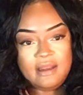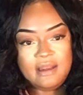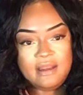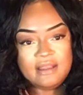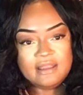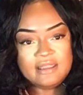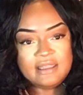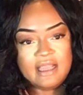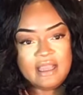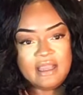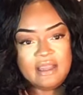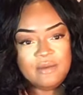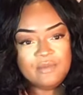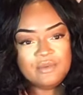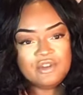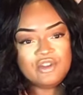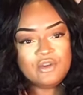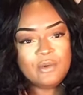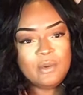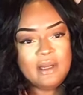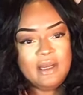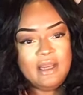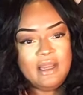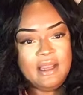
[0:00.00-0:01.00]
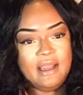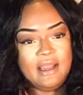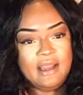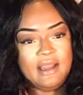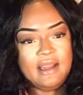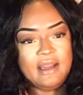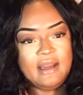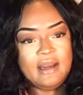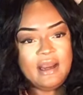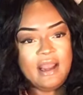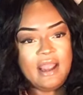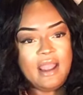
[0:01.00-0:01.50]
He said he was
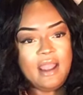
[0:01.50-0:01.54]
28